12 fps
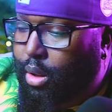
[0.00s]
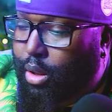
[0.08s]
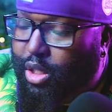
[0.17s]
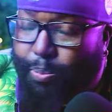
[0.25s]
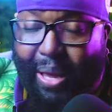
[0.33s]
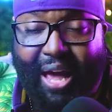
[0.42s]

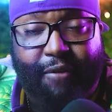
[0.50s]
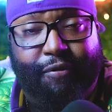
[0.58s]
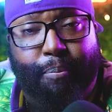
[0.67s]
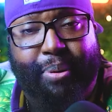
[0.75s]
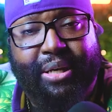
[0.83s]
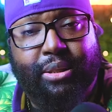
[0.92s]
It's bad
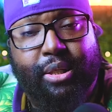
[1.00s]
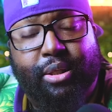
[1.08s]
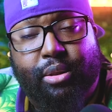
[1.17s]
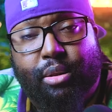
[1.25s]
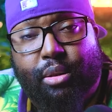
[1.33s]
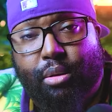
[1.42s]
for
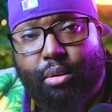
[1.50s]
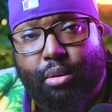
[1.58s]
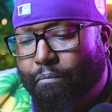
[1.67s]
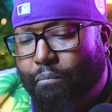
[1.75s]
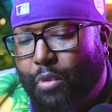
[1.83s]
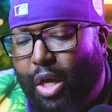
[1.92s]

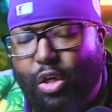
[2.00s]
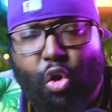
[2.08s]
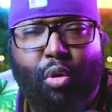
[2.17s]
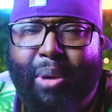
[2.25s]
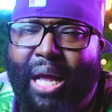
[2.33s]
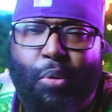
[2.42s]
business. And don't
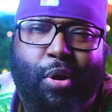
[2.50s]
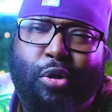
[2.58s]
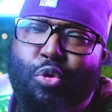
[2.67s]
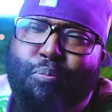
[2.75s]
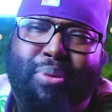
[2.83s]
nobody want to do